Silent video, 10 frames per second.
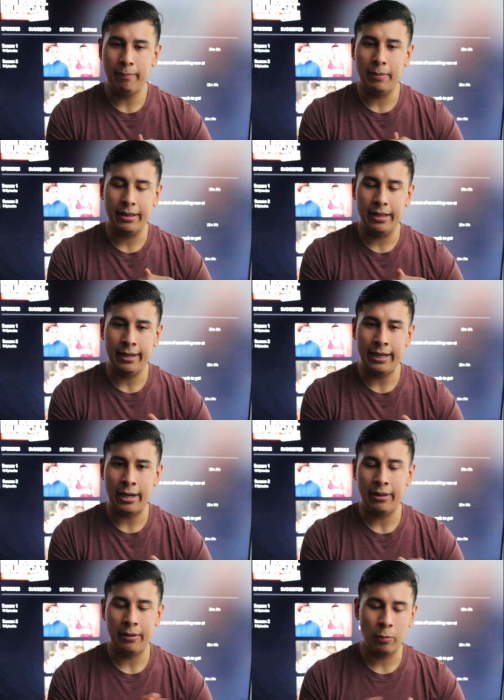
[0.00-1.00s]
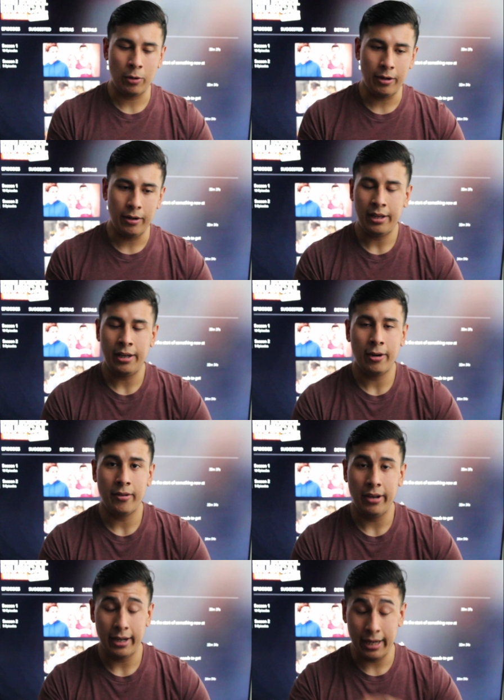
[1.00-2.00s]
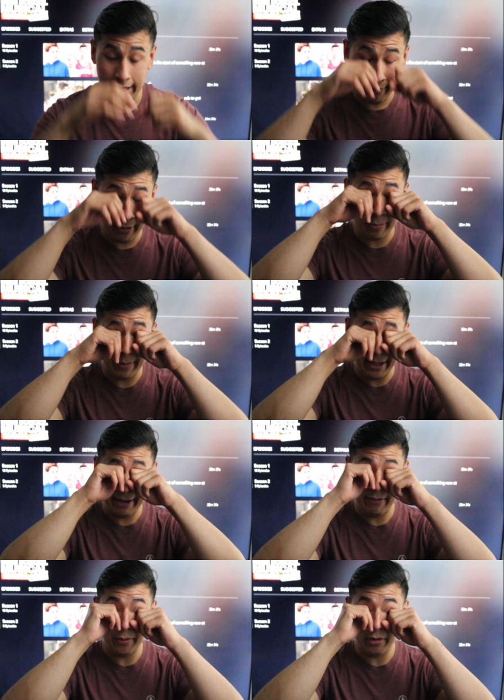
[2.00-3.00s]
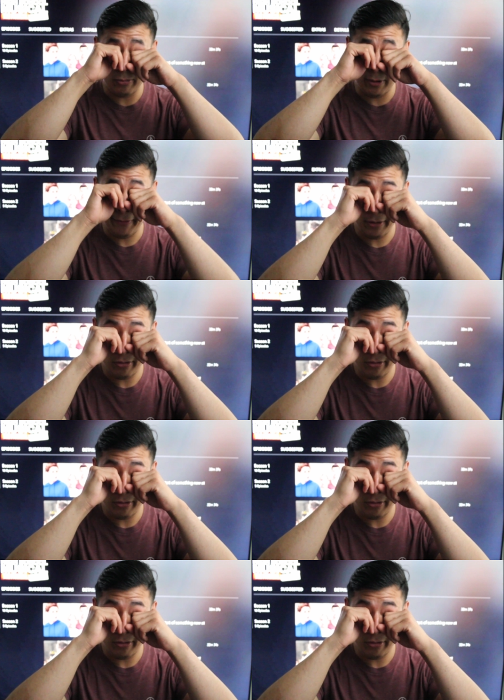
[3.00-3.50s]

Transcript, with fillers: But then now that we're here, it's like, yeah, everything's paying off. Everything's worth it.